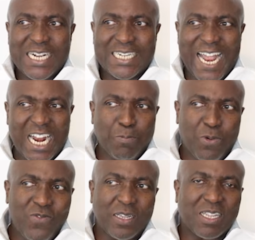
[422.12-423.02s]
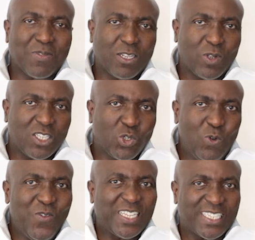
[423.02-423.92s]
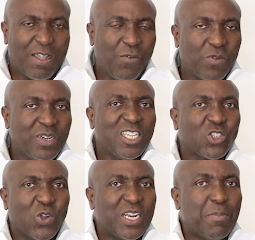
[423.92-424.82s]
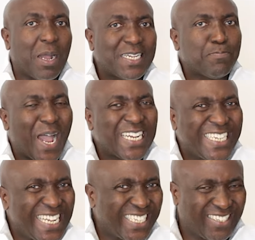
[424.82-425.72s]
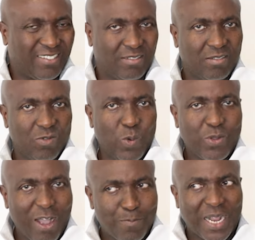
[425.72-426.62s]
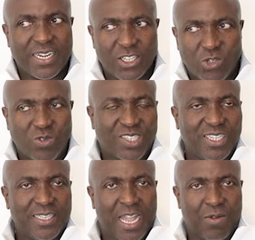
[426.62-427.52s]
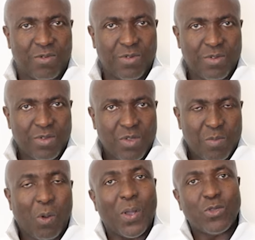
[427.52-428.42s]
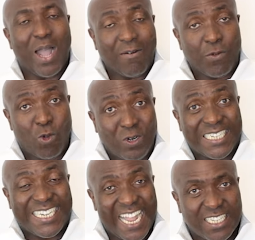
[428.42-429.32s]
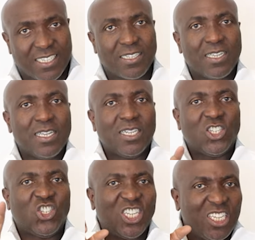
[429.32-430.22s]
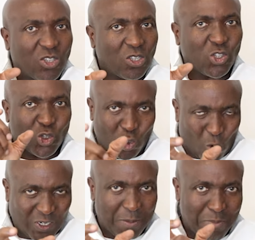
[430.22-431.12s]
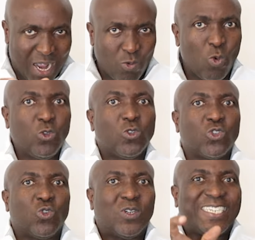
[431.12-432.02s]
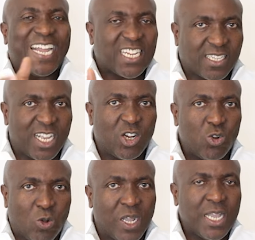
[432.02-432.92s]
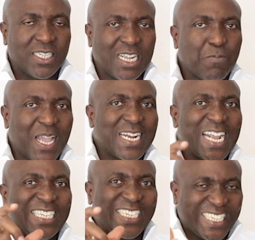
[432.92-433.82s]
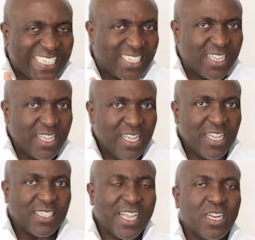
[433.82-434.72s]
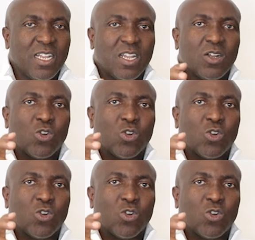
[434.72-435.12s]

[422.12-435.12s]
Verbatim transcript: That Proverbs chapter 22, verse 7 is talking about bad debts. When you have bad debts, you will see it now. But when you have good debts, Jesus told the man who used good debts in Luke chapter 19, he said,